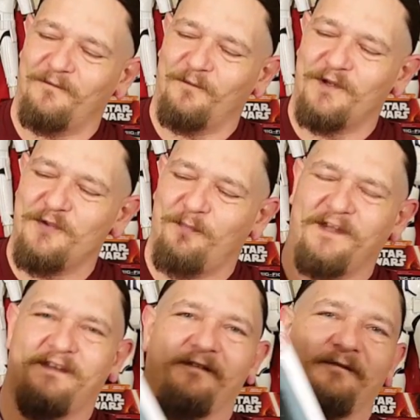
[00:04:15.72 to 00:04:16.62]
When you
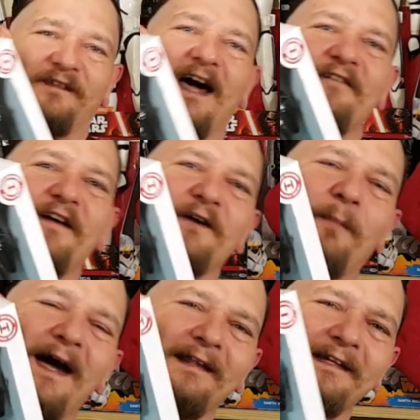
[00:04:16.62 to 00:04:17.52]
put the TIE Fighter
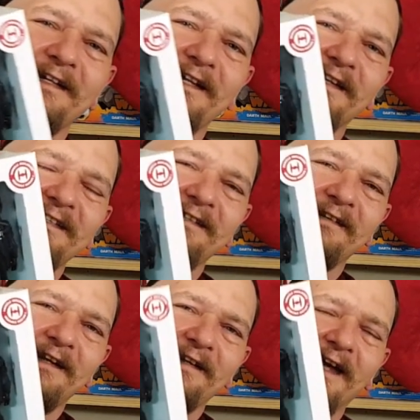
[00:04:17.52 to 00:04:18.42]
pilot in
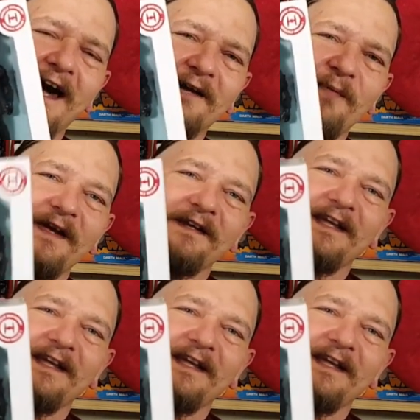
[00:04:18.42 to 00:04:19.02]
the cockpit,